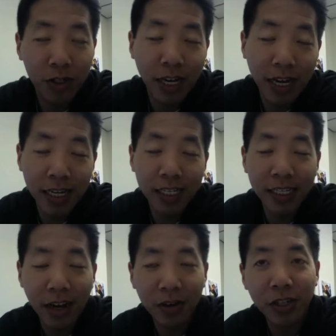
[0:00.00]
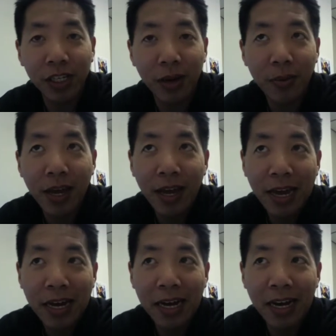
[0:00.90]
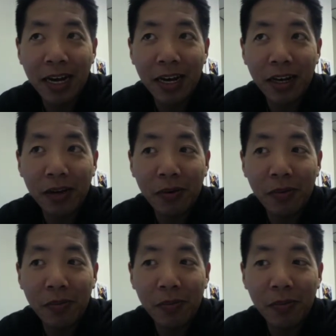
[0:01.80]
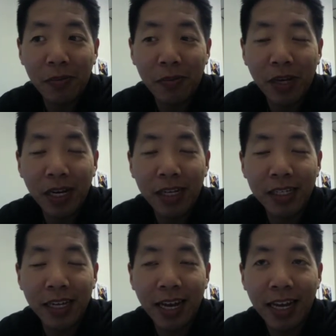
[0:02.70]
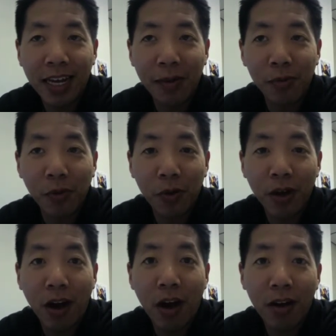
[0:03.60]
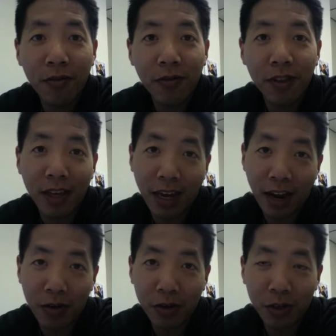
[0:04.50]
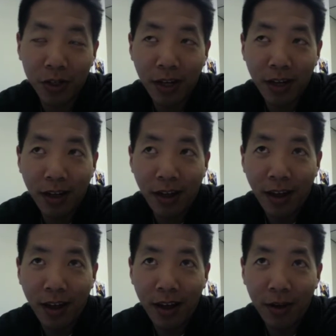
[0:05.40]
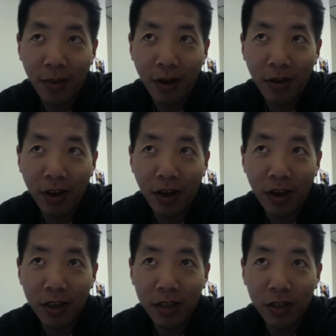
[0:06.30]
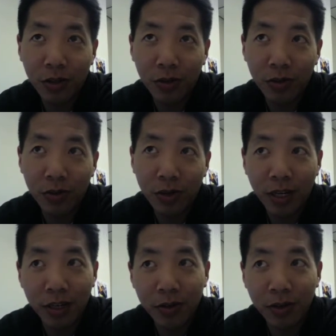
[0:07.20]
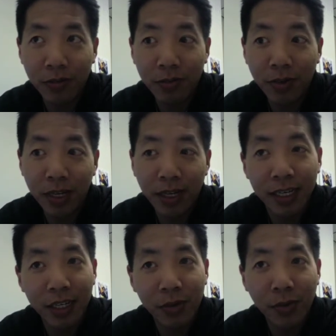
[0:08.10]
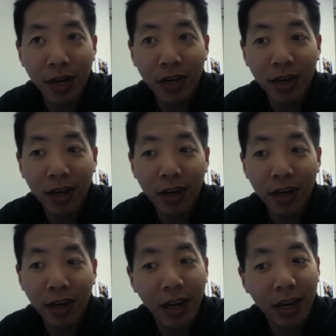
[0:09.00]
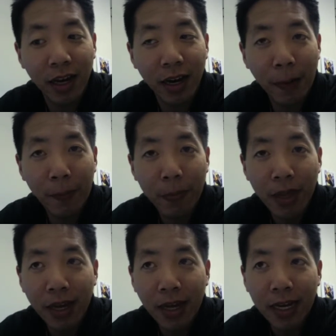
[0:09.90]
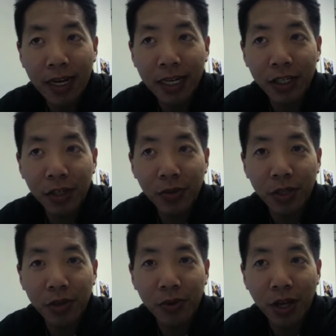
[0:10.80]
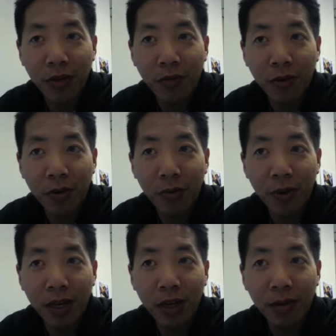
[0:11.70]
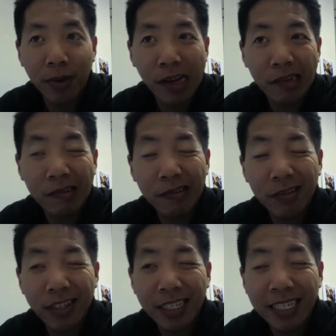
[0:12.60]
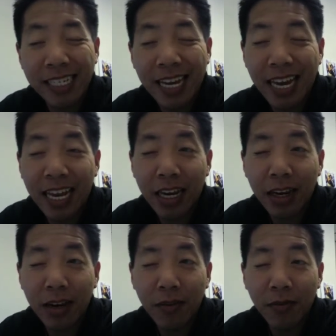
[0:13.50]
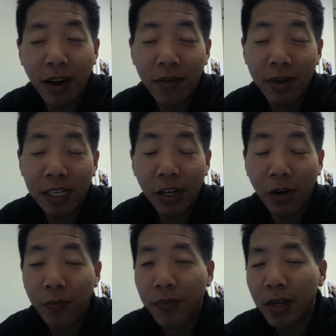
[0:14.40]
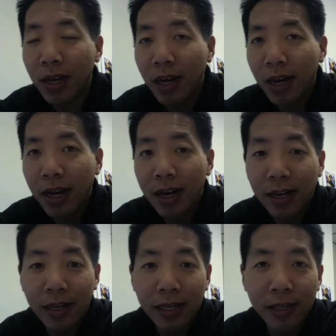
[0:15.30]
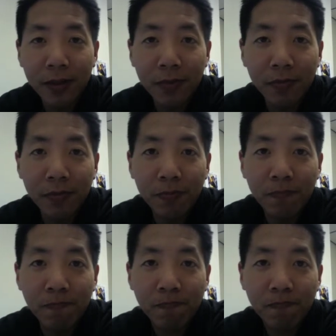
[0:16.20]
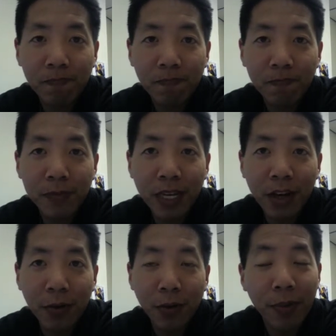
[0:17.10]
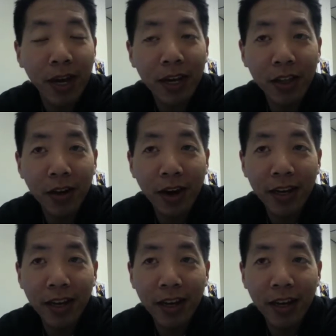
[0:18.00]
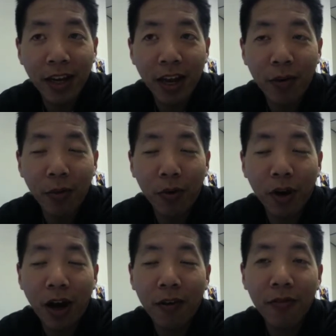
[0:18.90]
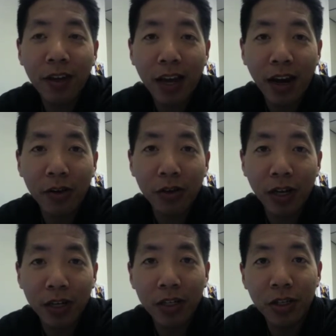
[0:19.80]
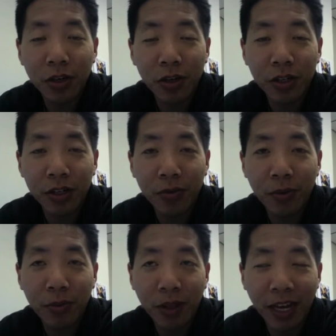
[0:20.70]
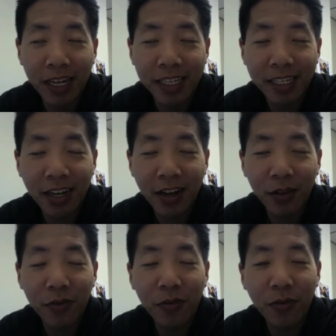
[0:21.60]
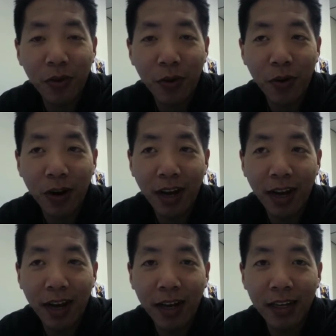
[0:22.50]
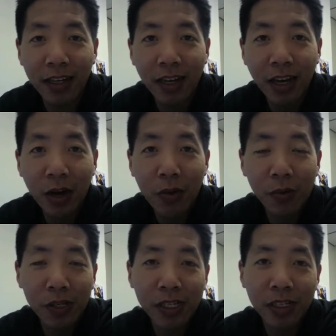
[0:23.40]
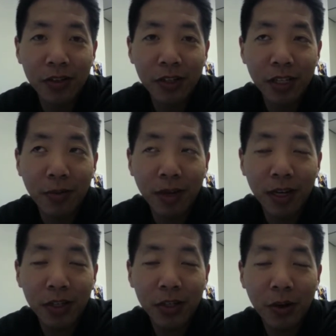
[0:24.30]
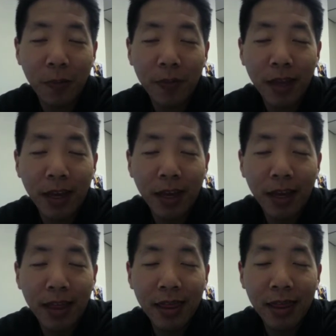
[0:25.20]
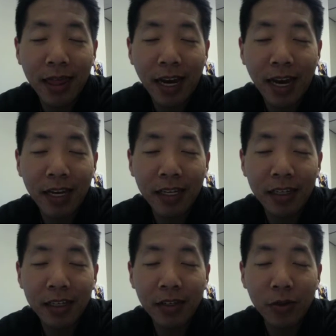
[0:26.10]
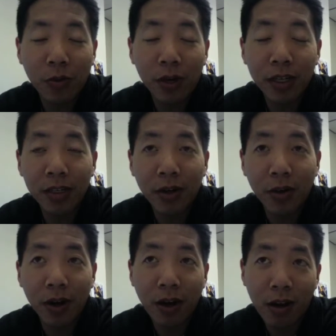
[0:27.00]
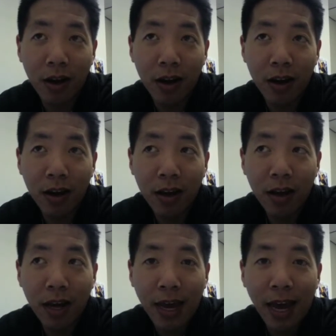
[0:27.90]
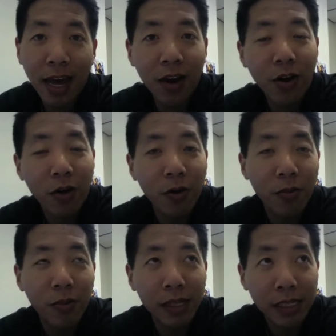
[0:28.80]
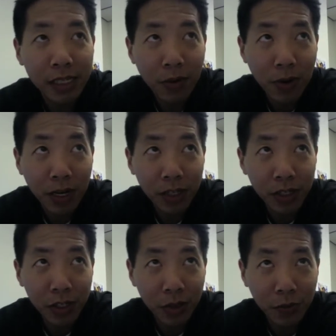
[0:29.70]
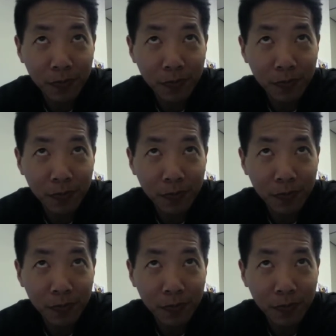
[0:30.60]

Danica is sound asleep um, because Danica keeps rolling off the couch and apparently onto Kendra, but it doesn't wake Danica up. Uh, just when she was on the phone with me about 10, 5 minutes ago, um, Kendra went back in there, and Danica had rolled off the couch onto the cushions that we placed on the floor and was still sleeping. So that is what is going on at home. Let's see what else is new.